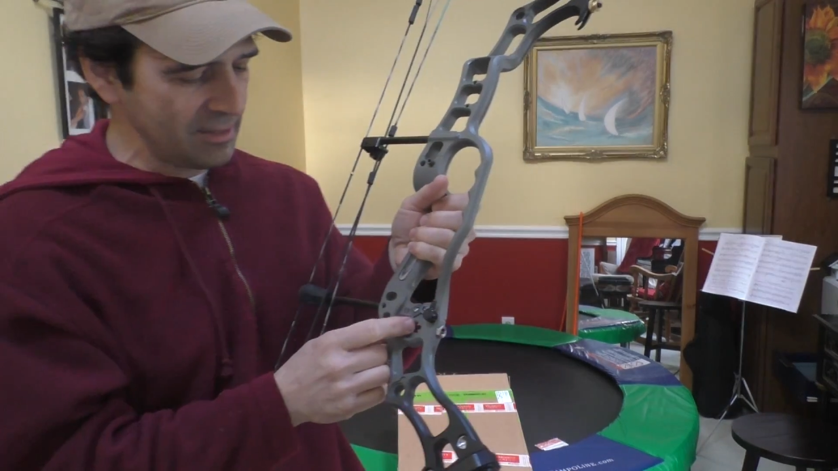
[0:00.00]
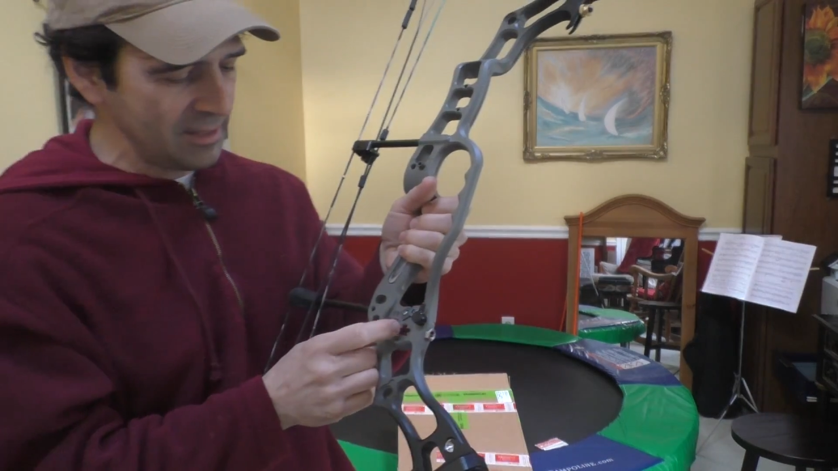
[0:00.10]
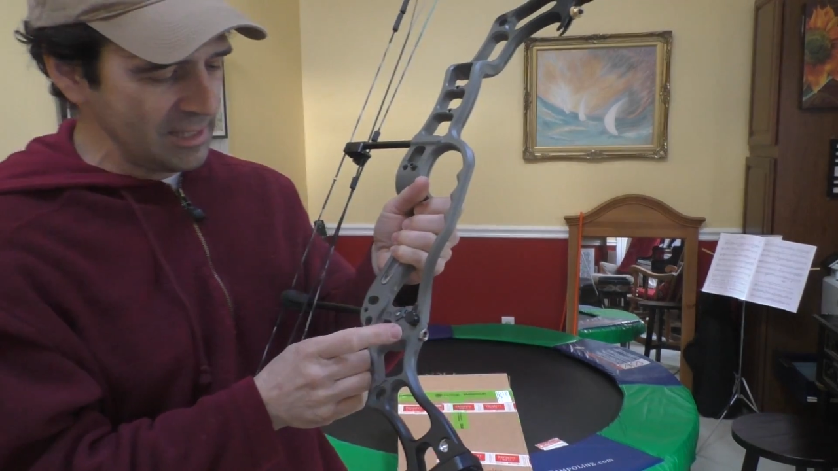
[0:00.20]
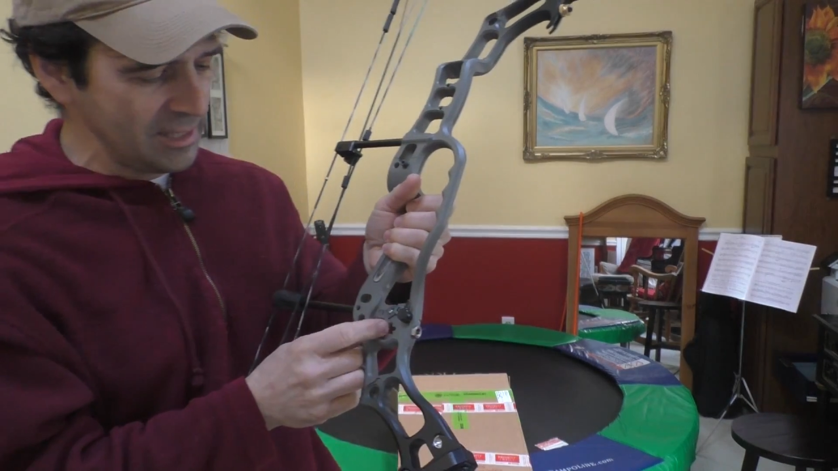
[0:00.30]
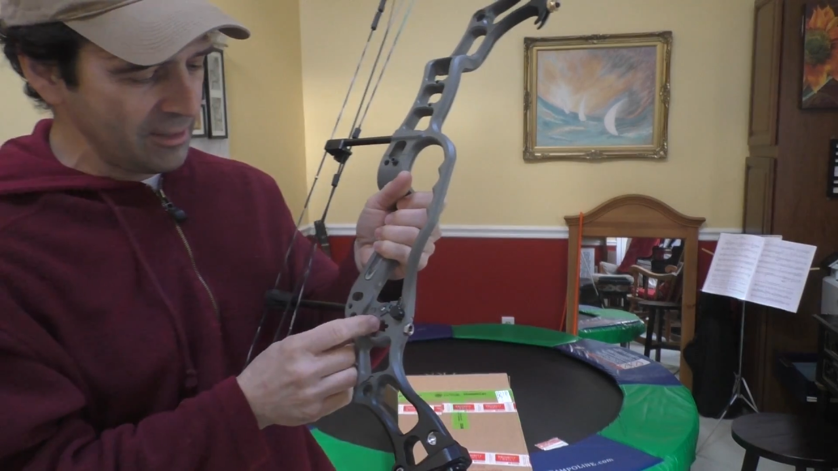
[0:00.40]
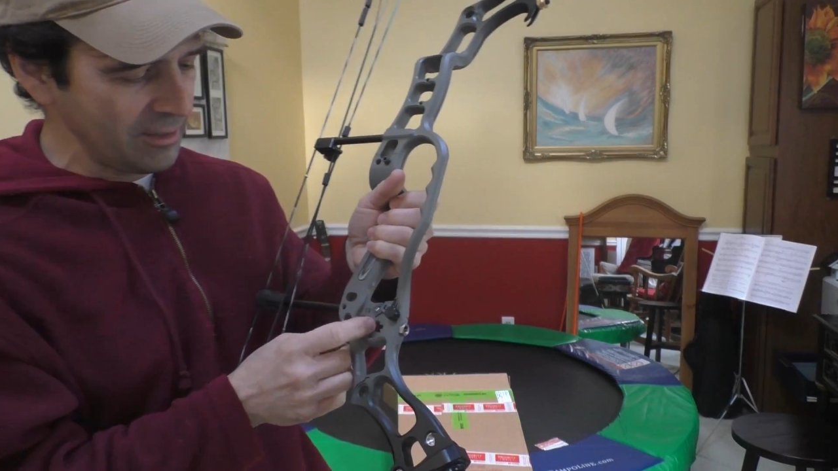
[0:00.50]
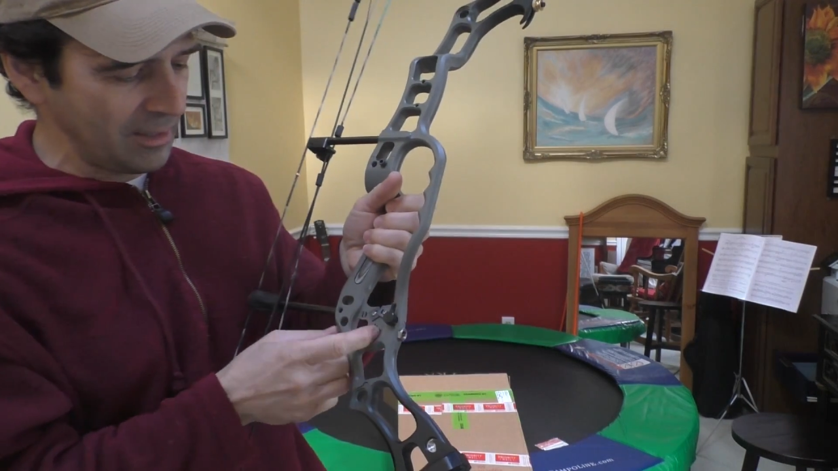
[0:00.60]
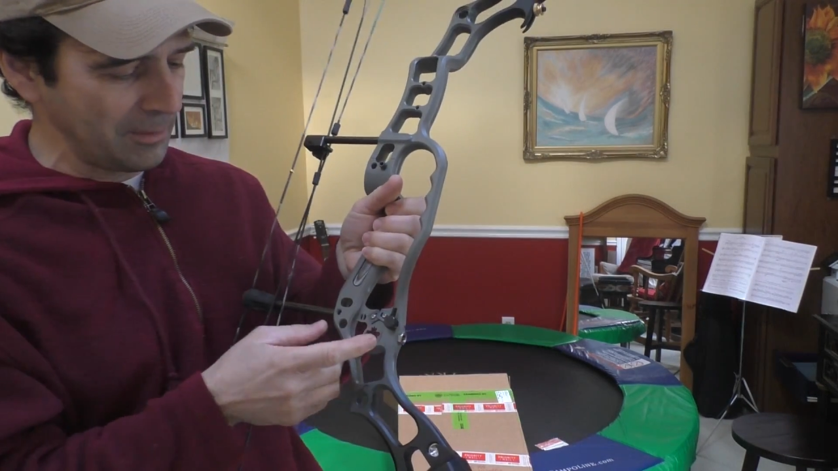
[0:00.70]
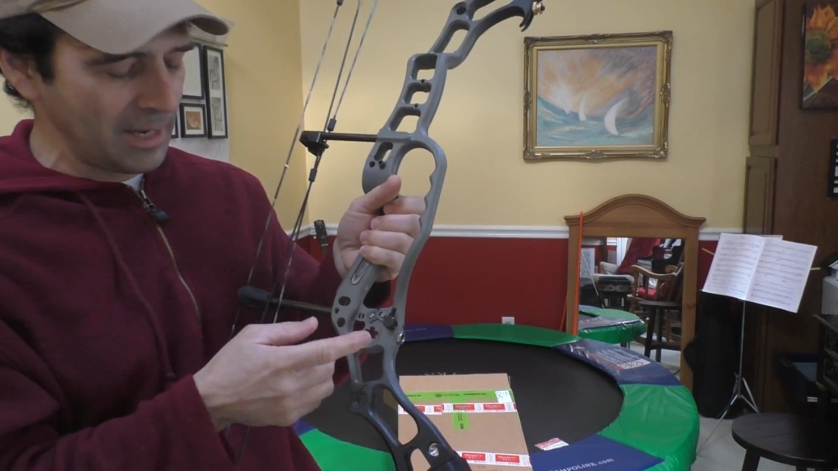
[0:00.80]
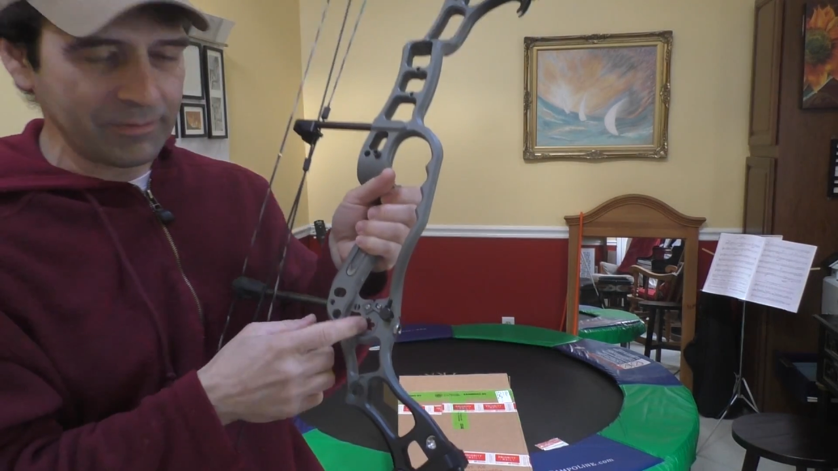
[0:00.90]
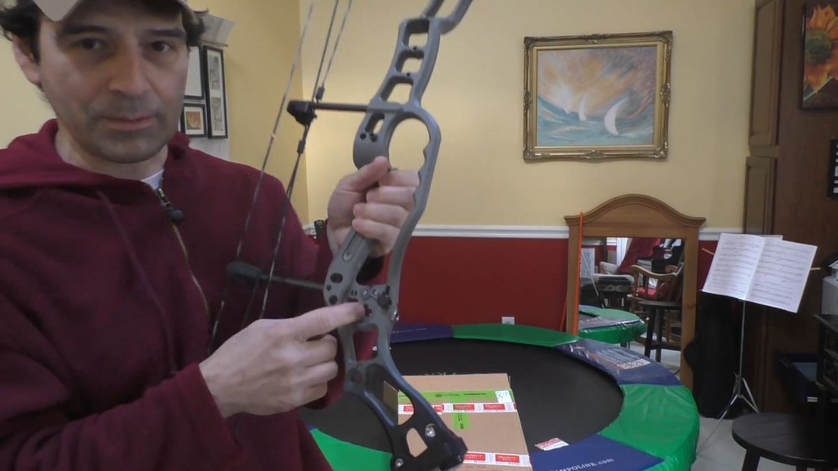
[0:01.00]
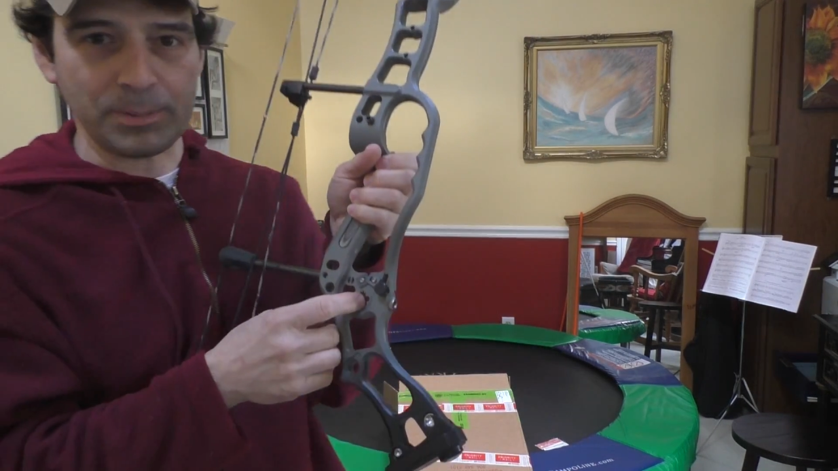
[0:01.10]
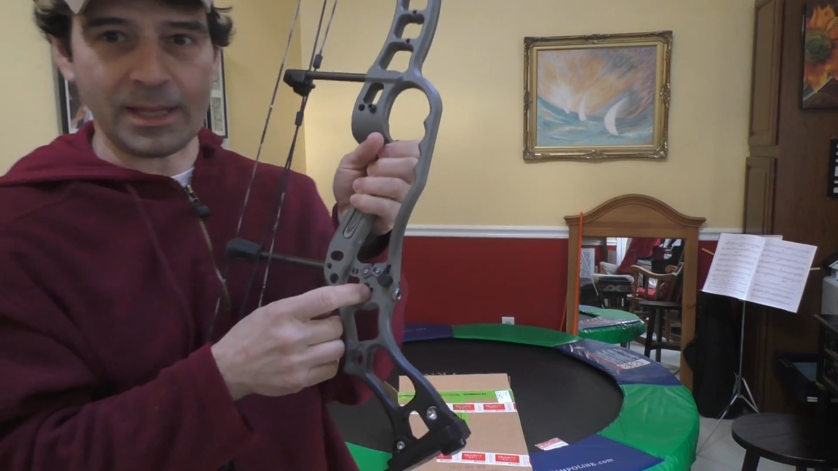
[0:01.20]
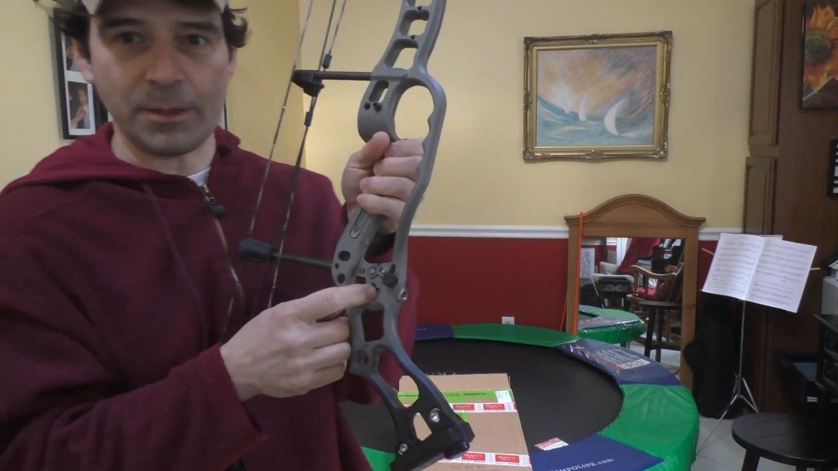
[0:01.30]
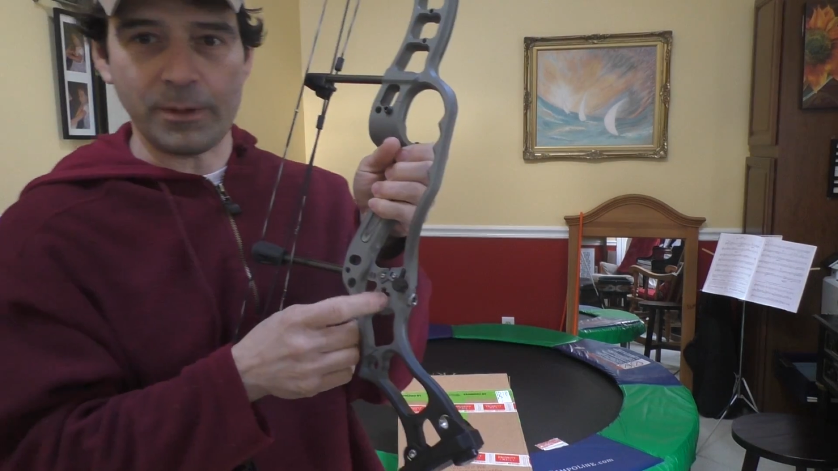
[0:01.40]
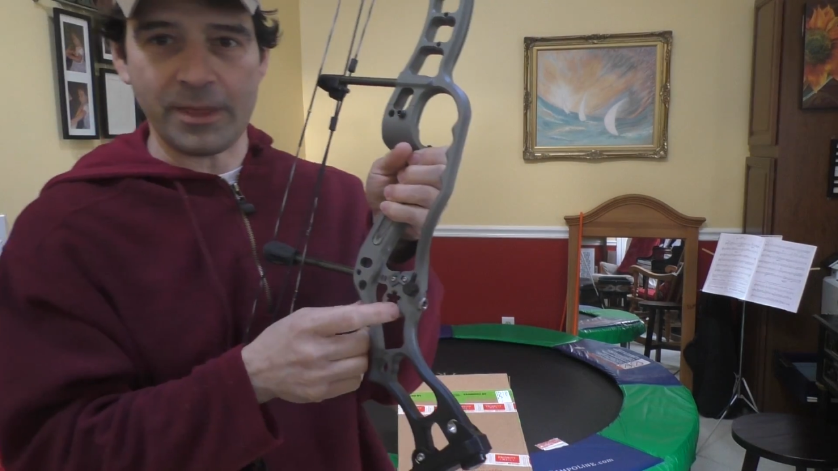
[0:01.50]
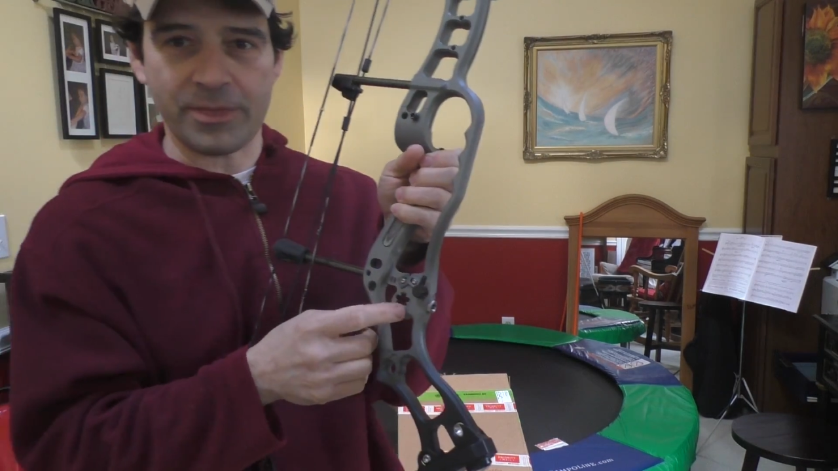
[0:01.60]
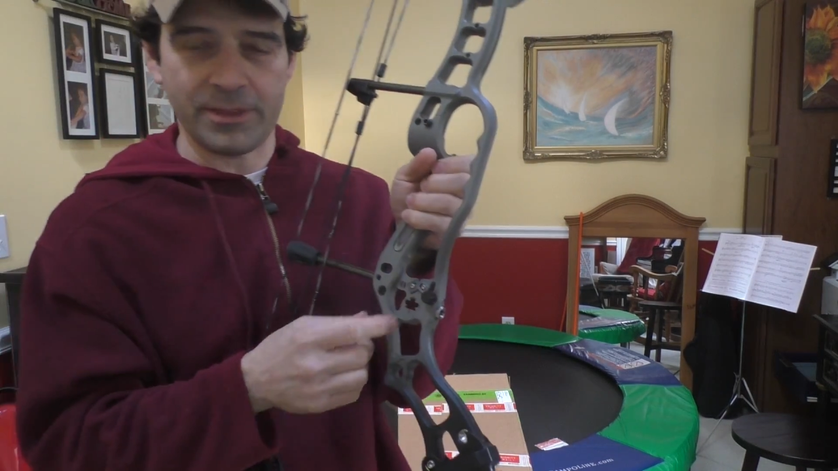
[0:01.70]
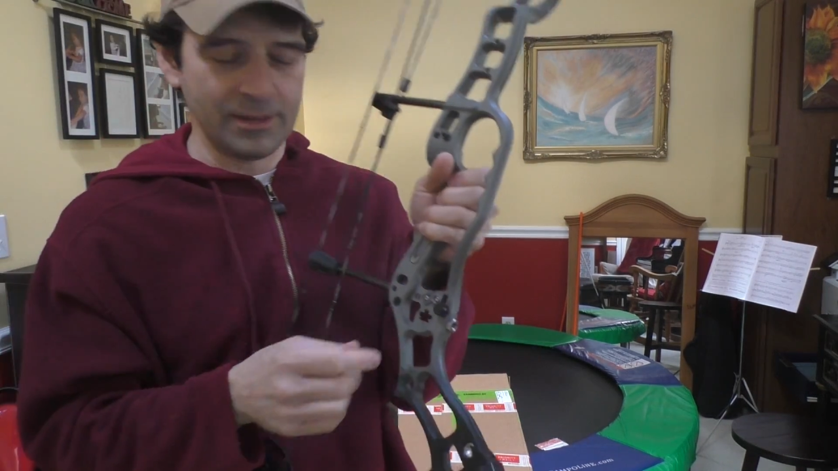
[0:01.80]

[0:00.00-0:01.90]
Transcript: in here I'm gonna have to play with.